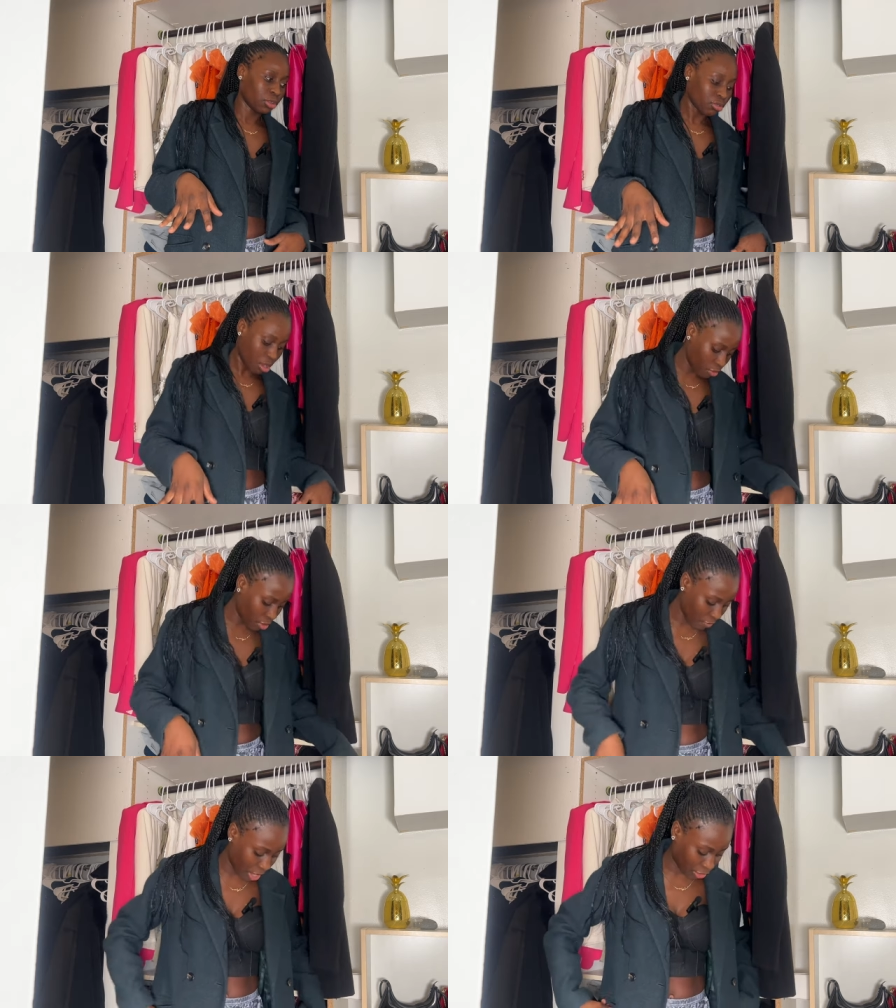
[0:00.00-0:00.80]
So I don't know
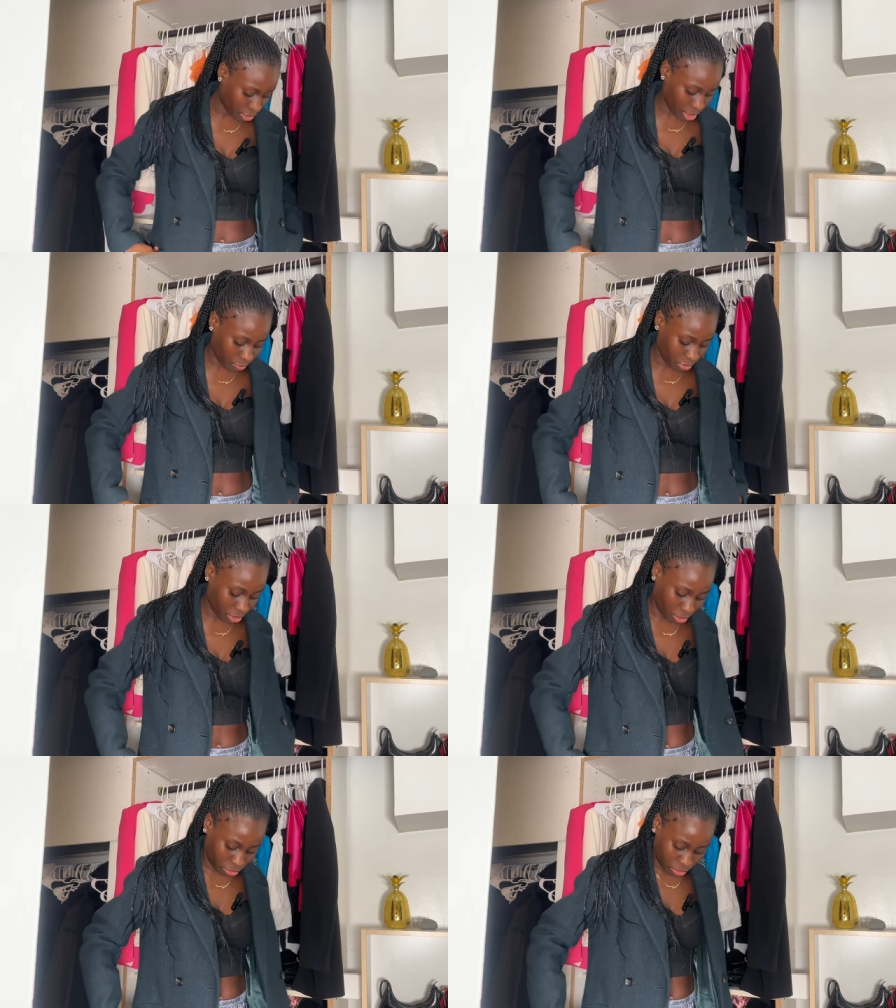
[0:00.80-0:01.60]
if I should keep it
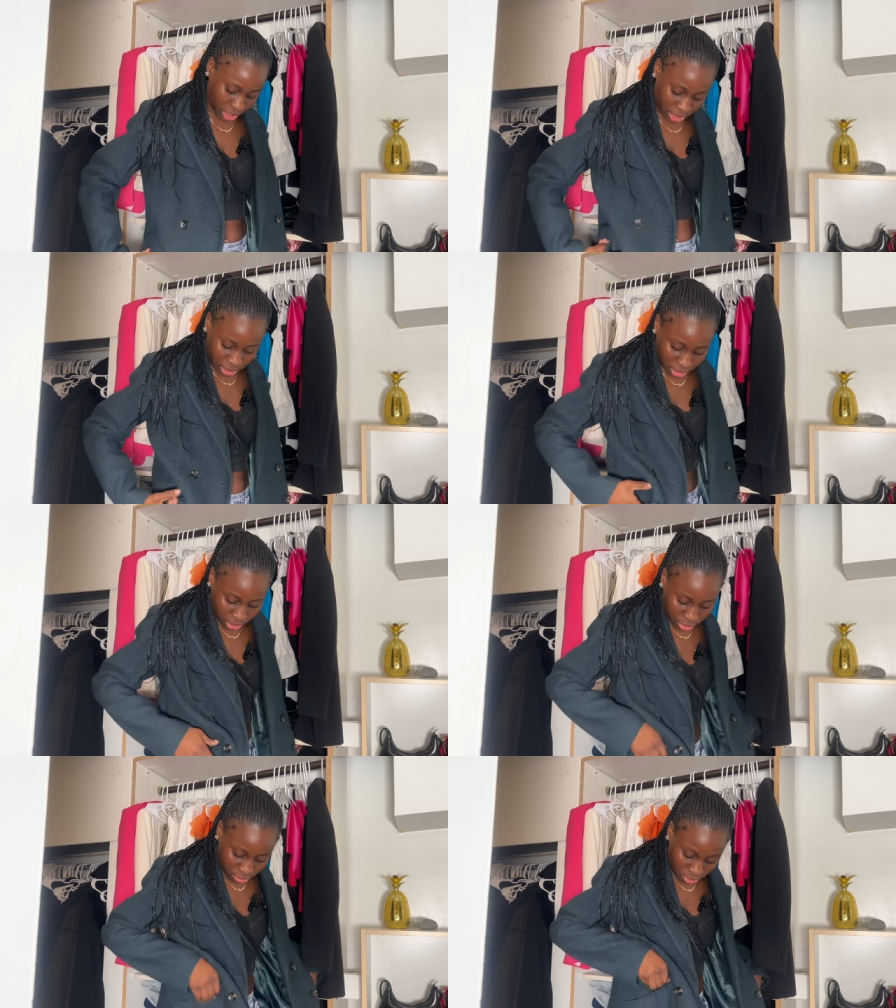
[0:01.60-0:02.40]
or donate it.
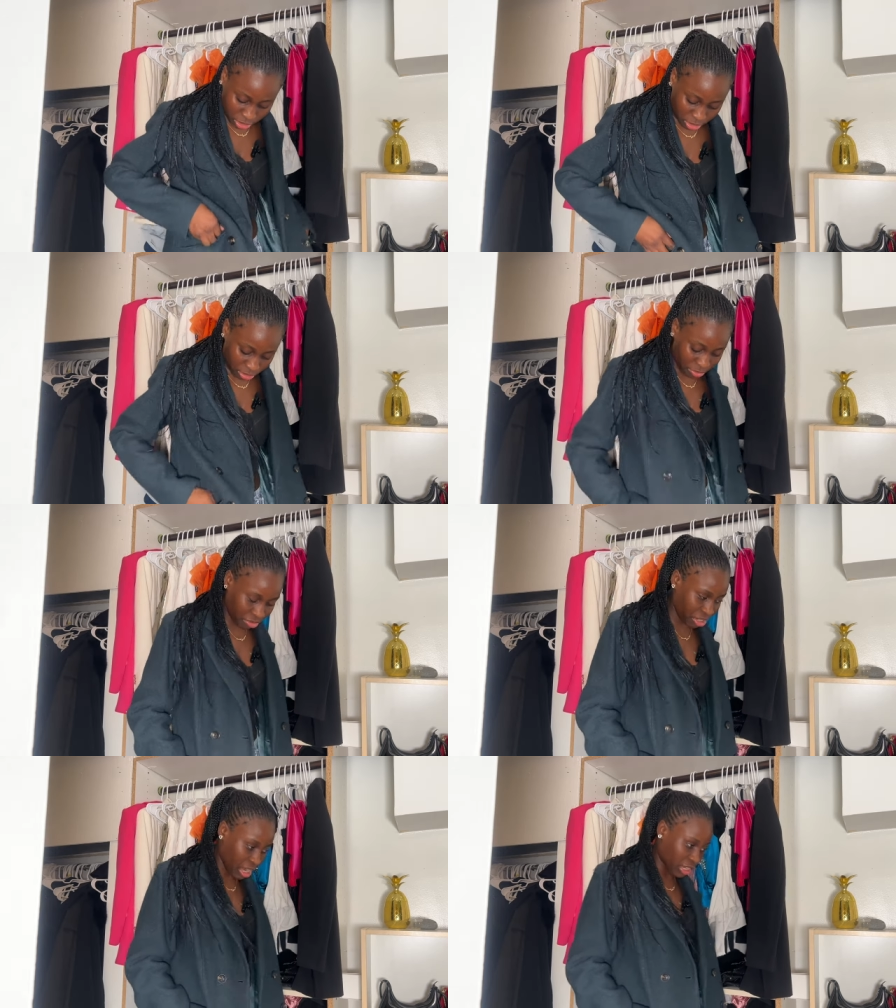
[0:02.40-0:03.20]
But it's a
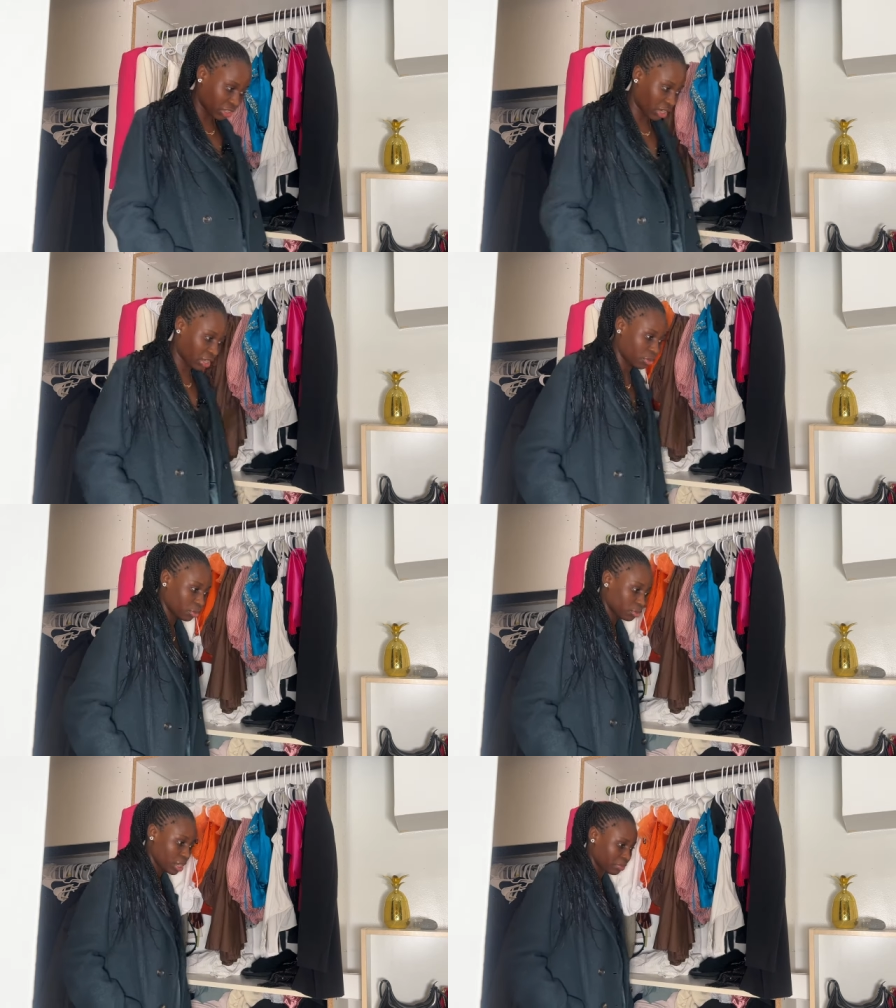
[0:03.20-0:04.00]
really nice jacket
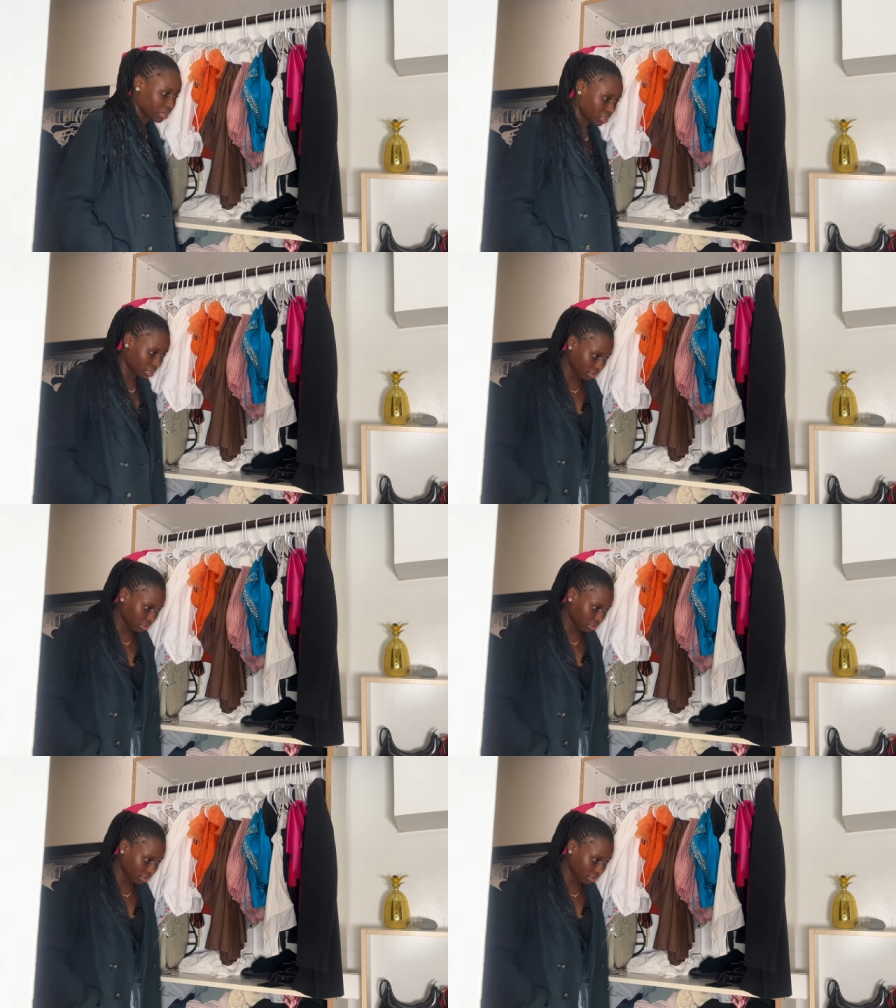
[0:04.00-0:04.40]
also. Let me see.